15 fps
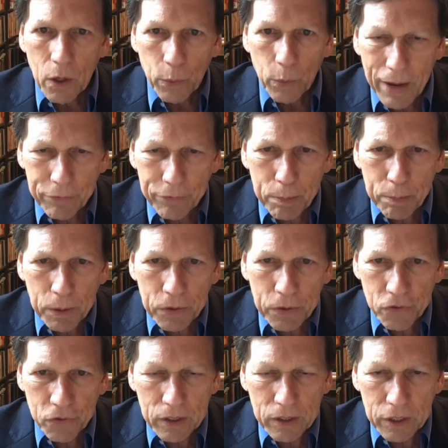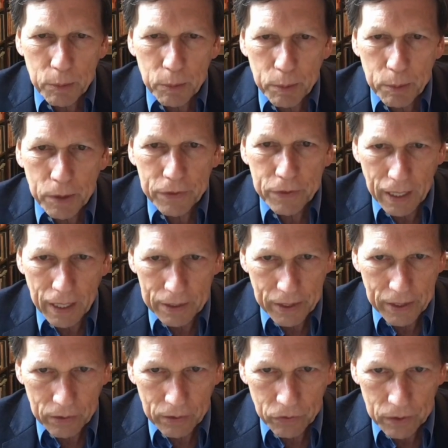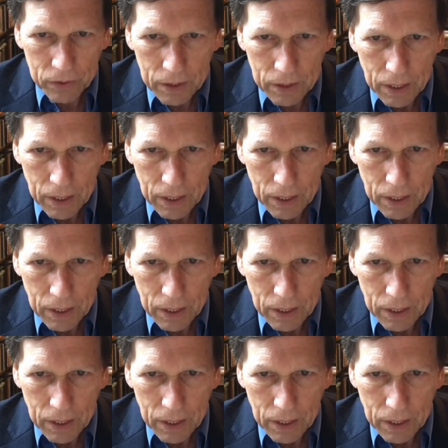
We have to put this in a little bit of context.